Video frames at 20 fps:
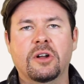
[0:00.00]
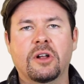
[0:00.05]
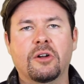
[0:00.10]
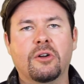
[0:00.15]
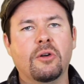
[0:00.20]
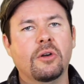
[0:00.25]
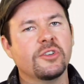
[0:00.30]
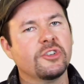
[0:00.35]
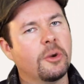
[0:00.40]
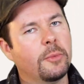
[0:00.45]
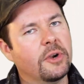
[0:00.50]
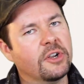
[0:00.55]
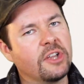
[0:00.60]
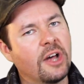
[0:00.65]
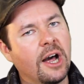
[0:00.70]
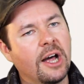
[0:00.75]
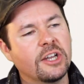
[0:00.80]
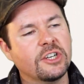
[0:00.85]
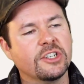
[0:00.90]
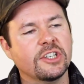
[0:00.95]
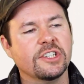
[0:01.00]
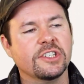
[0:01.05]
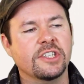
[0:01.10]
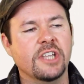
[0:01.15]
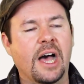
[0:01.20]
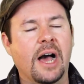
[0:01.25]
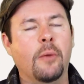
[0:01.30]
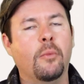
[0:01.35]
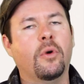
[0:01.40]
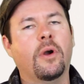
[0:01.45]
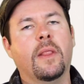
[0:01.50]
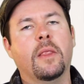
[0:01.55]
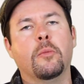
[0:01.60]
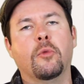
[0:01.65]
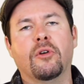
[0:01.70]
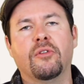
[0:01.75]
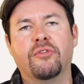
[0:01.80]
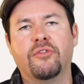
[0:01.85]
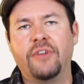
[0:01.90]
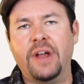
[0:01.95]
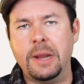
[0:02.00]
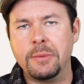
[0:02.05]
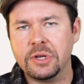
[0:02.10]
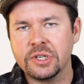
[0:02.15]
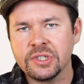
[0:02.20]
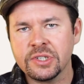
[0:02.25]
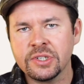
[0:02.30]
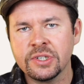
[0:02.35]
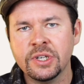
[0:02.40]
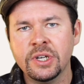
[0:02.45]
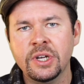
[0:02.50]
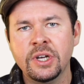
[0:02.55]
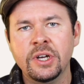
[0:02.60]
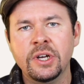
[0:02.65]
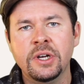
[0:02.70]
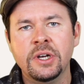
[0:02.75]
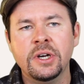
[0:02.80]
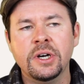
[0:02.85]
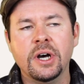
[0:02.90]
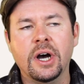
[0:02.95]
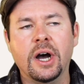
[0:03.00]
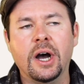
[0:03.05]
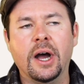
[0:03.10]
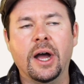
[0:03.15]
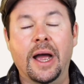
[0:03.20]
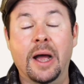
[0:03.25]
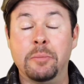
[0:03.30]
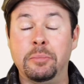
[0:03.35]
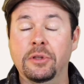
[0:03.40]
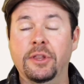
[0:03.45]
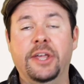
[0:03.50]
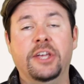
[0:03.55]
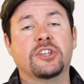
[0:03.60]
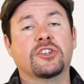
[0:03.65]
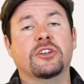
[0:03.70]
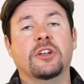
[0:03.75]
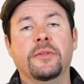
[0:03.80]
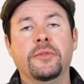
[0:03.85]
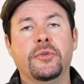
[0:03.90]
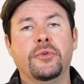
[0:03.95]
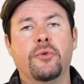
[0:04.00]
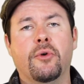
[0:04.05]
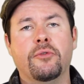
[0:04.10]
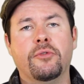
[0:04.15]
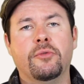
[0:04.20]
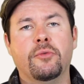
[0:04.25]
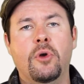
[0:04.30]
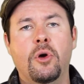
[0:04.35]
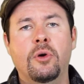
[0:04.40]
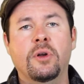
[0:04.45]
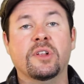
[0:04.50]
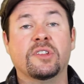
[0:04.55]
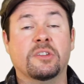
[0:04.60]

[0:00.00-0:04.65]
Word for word: Now Crozes Hermitage is not one of the more famous uh, appellation in the Northern Rhone.